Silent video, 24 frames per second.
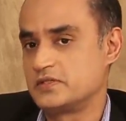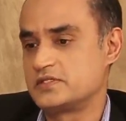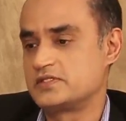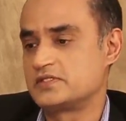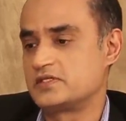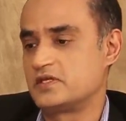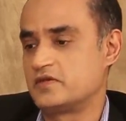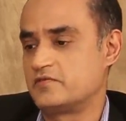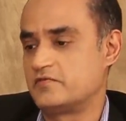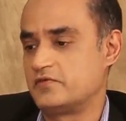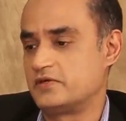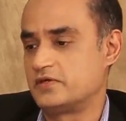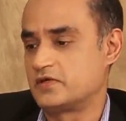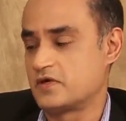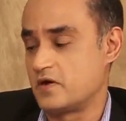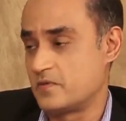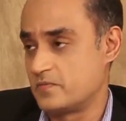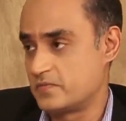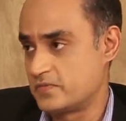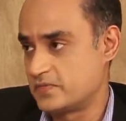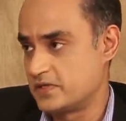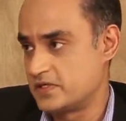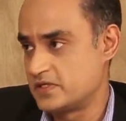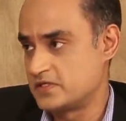itself in
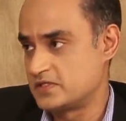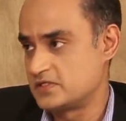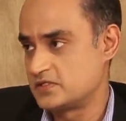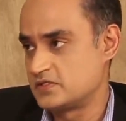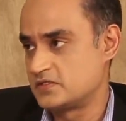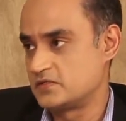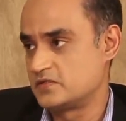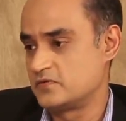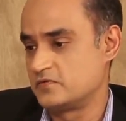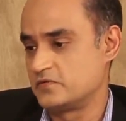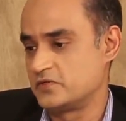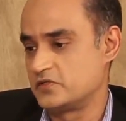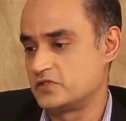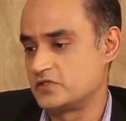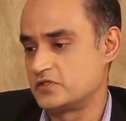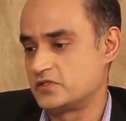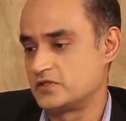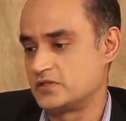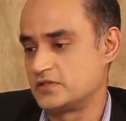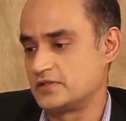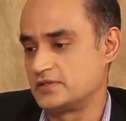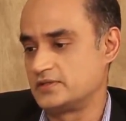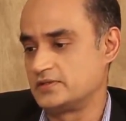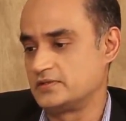companies which
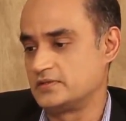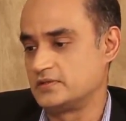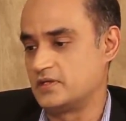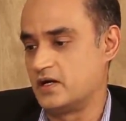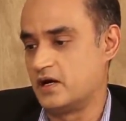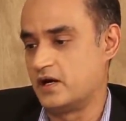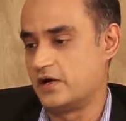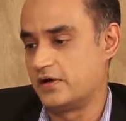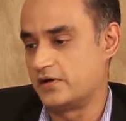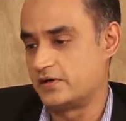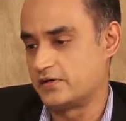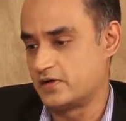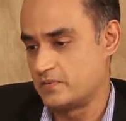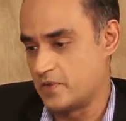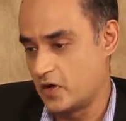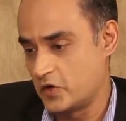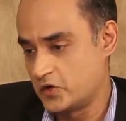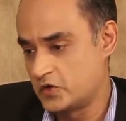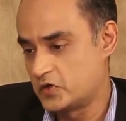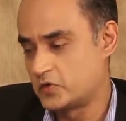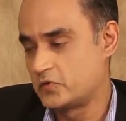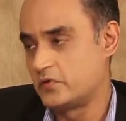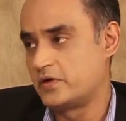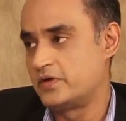are
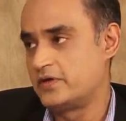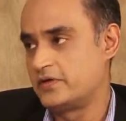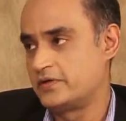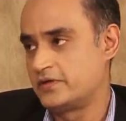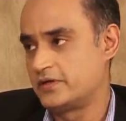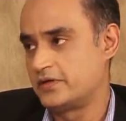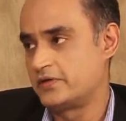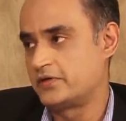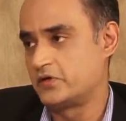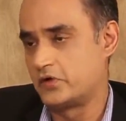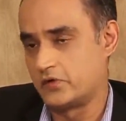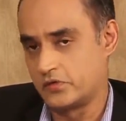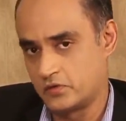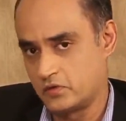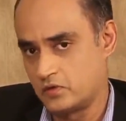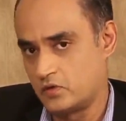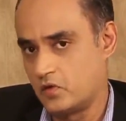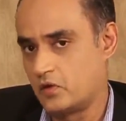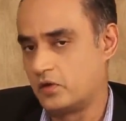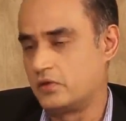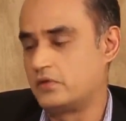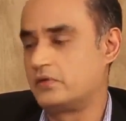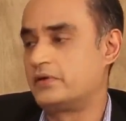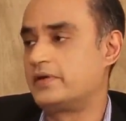about to enter or
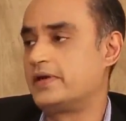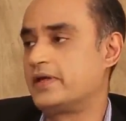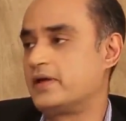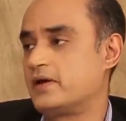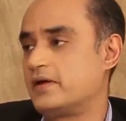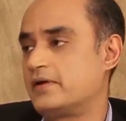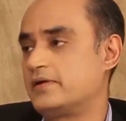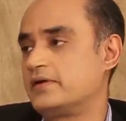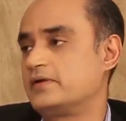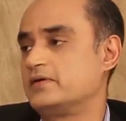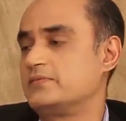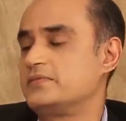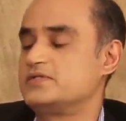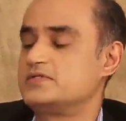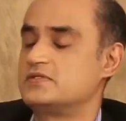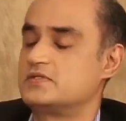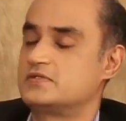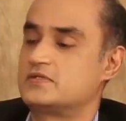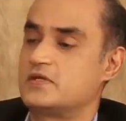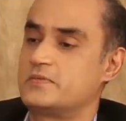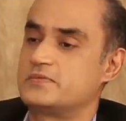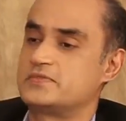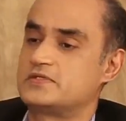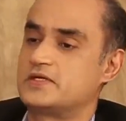already are in a
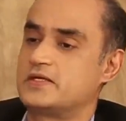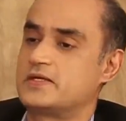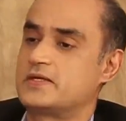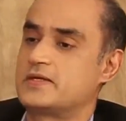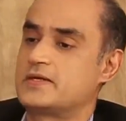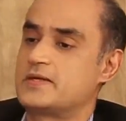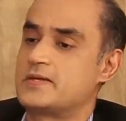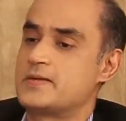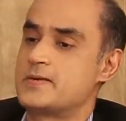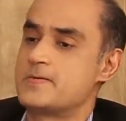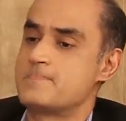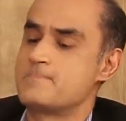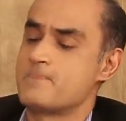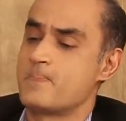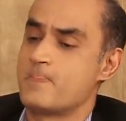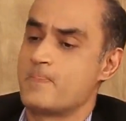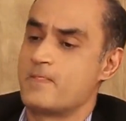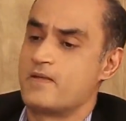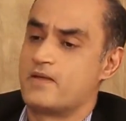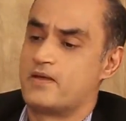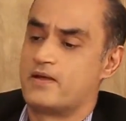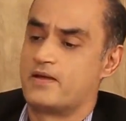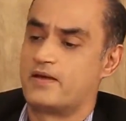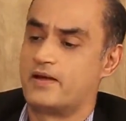business upcycle.
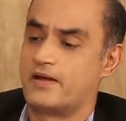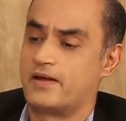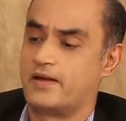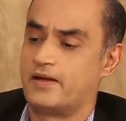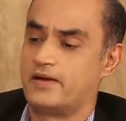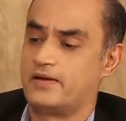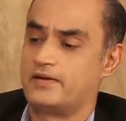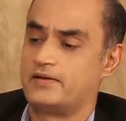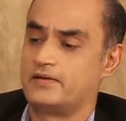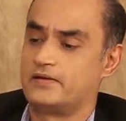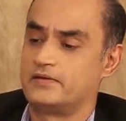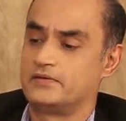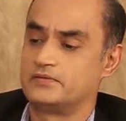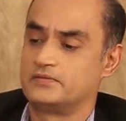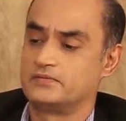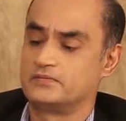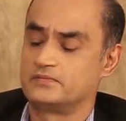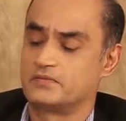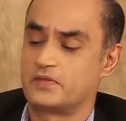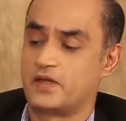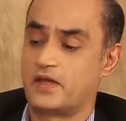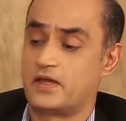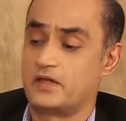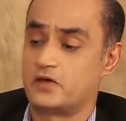
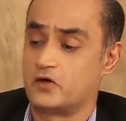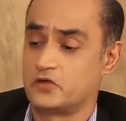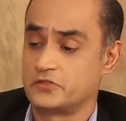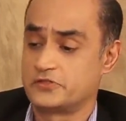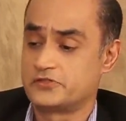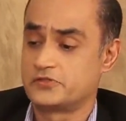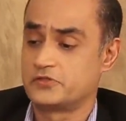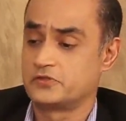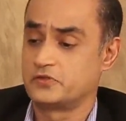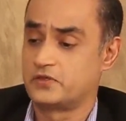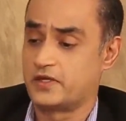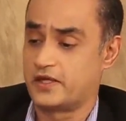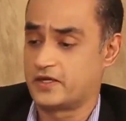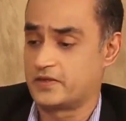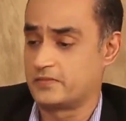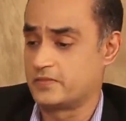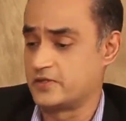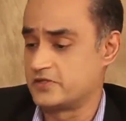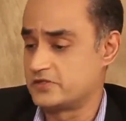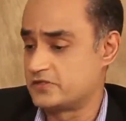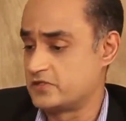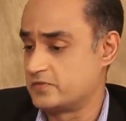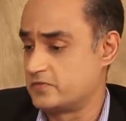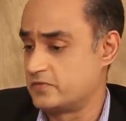And also, like I
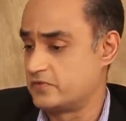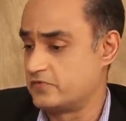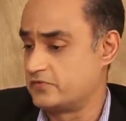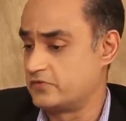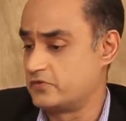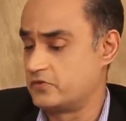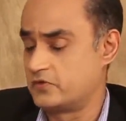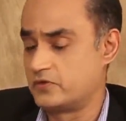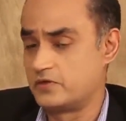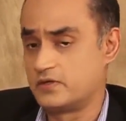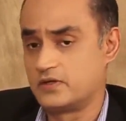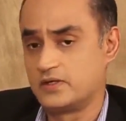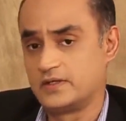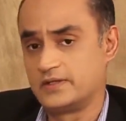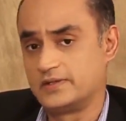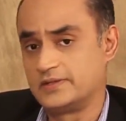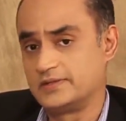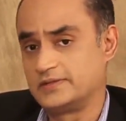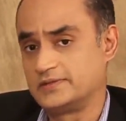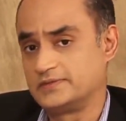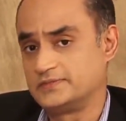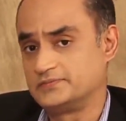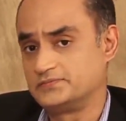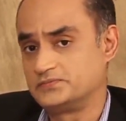mentioned
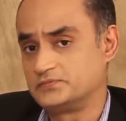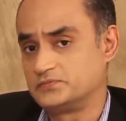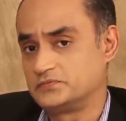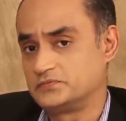before,